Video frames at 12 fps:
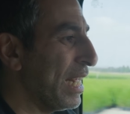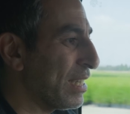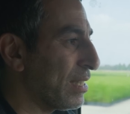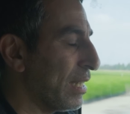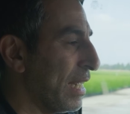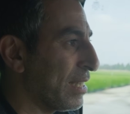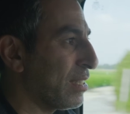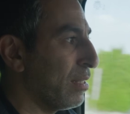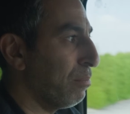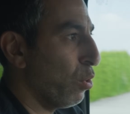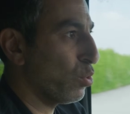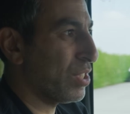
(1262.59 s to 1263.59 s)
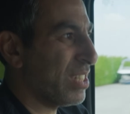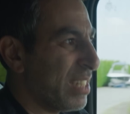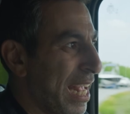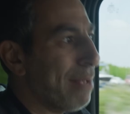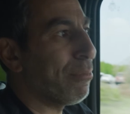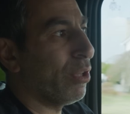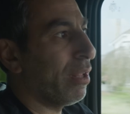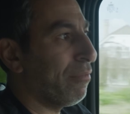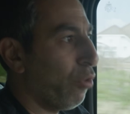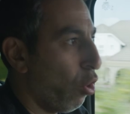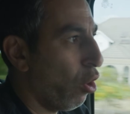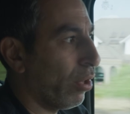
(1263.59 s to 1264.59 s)
It's the most stable
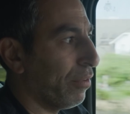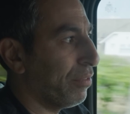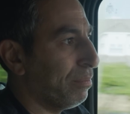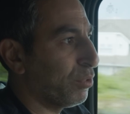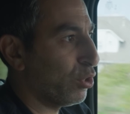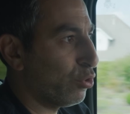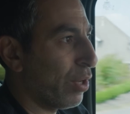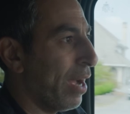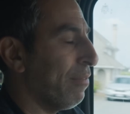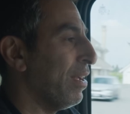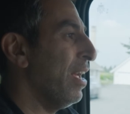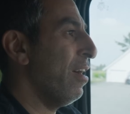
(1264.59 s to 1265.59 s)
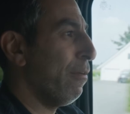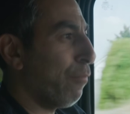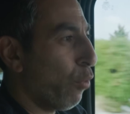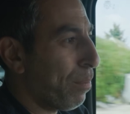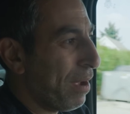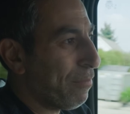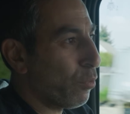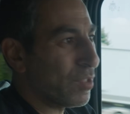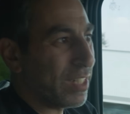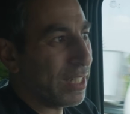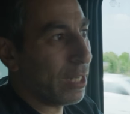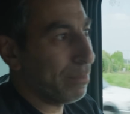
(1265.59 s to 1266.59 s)
of all of them to drive. 4x4
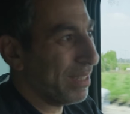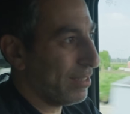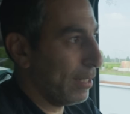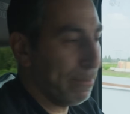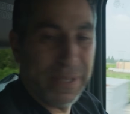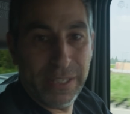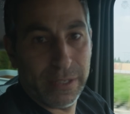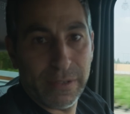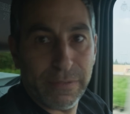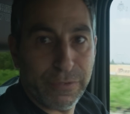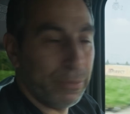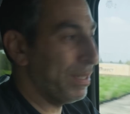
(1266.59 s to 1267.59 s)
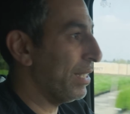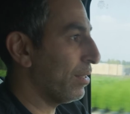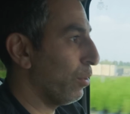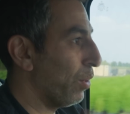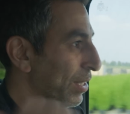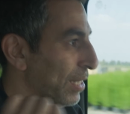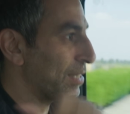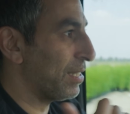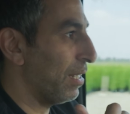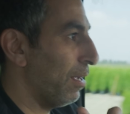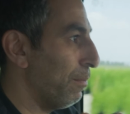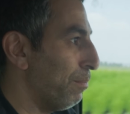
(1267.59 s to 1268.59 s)
is a little bit tippy for me, the one that's
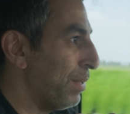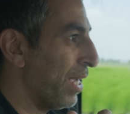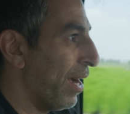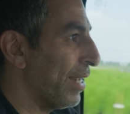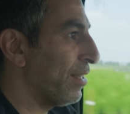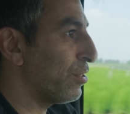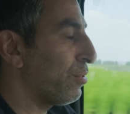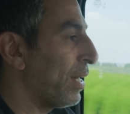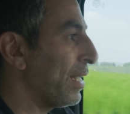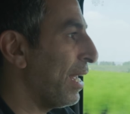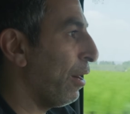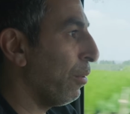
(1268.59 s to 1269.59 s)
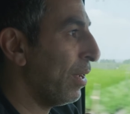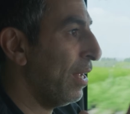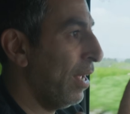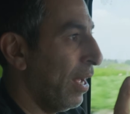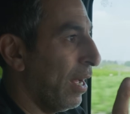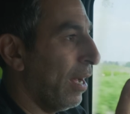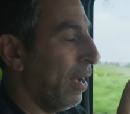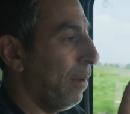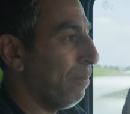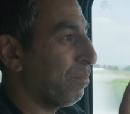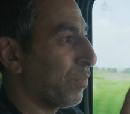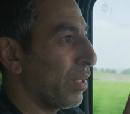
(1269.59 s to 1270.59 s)
behind us right now.
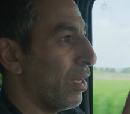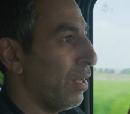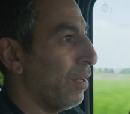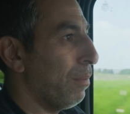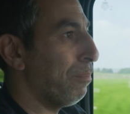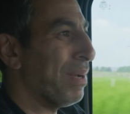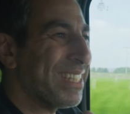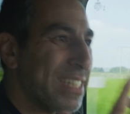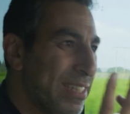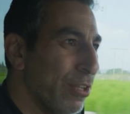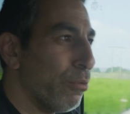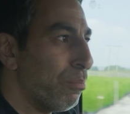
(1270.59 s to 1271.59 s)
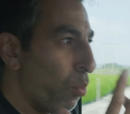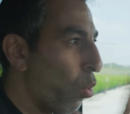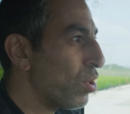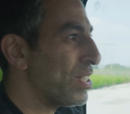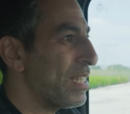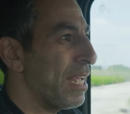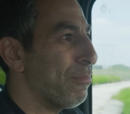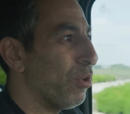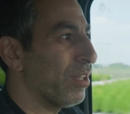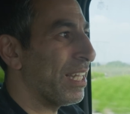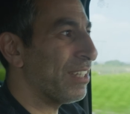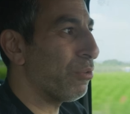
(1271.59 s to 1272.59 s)
But still more
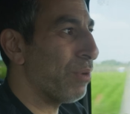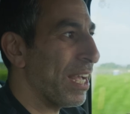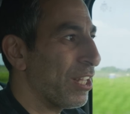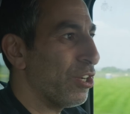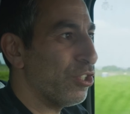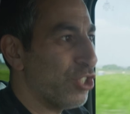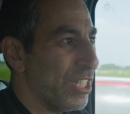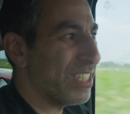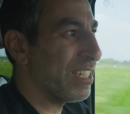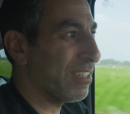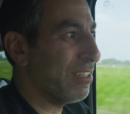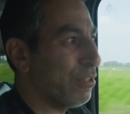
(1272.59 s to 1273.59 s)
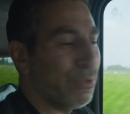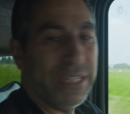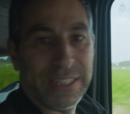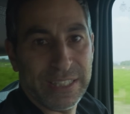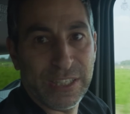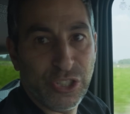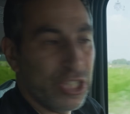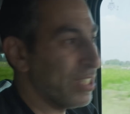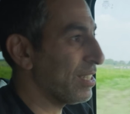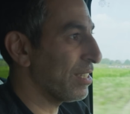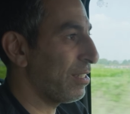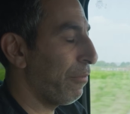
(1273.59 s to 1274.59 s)
stable than the regular G63s and the
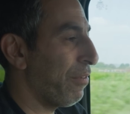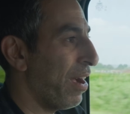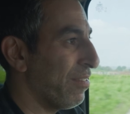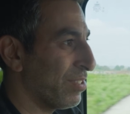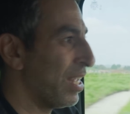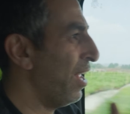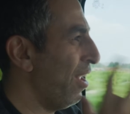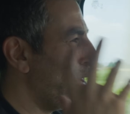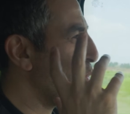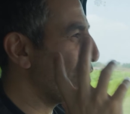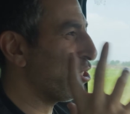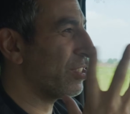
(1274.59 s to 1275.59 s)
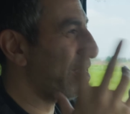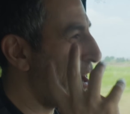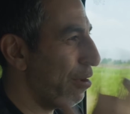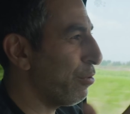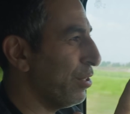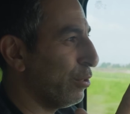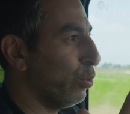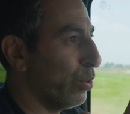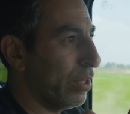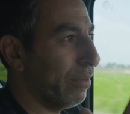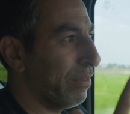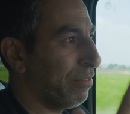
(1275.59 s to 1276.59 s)
G65s, which is
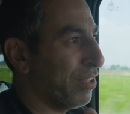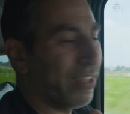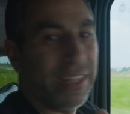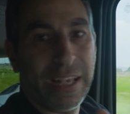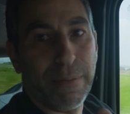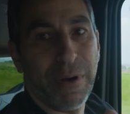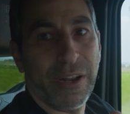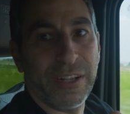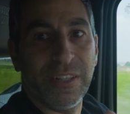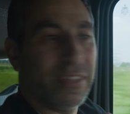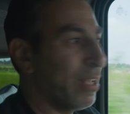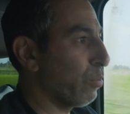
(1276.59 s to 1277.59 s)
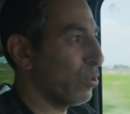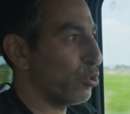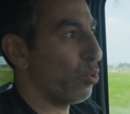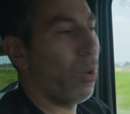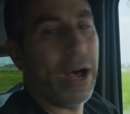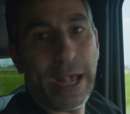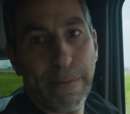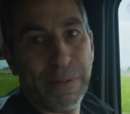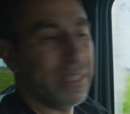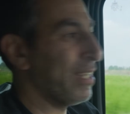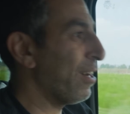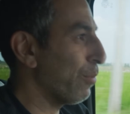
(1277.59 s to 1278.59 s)
counterintuitive if you think about it. You think we're so high up
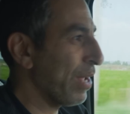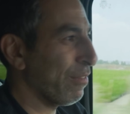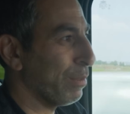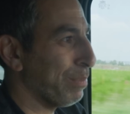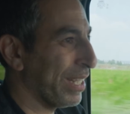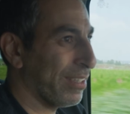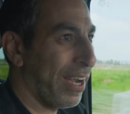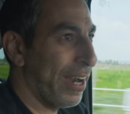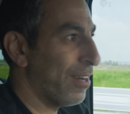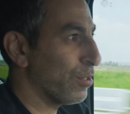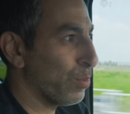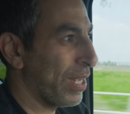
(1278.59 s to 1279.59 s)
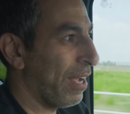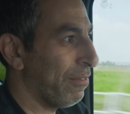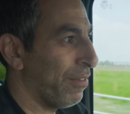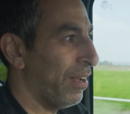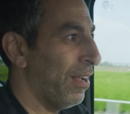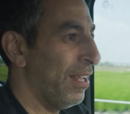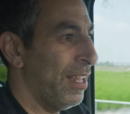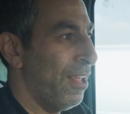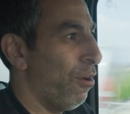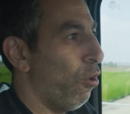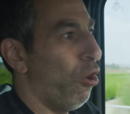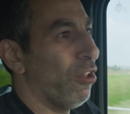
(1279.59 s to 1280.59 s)
in the air, we have the big tires, we have
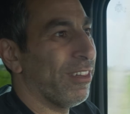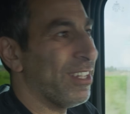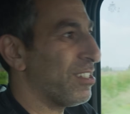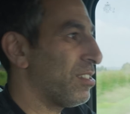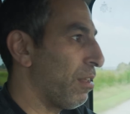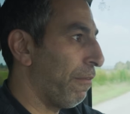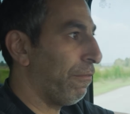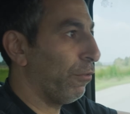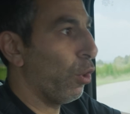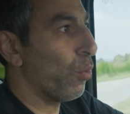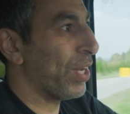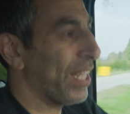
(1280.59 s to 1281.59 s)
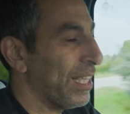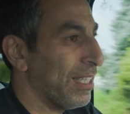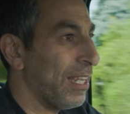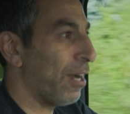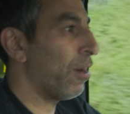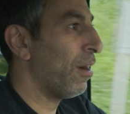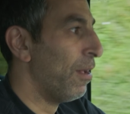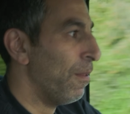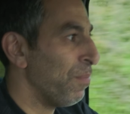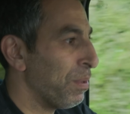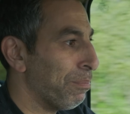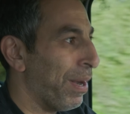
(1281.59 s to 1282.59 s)
all this stuff floating in the air.
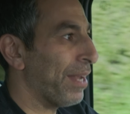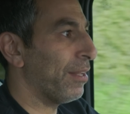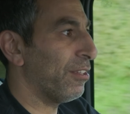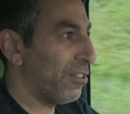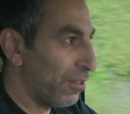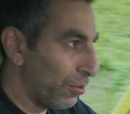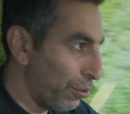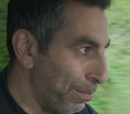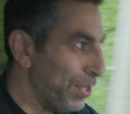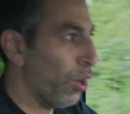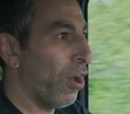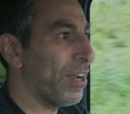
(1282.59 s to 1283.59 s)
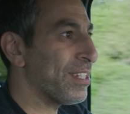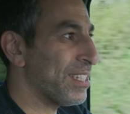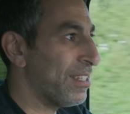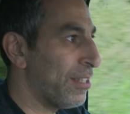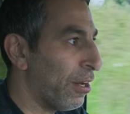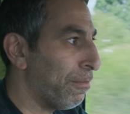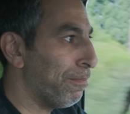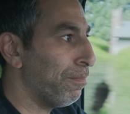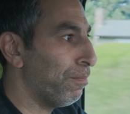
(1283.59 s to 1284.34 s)
But to be honest, they're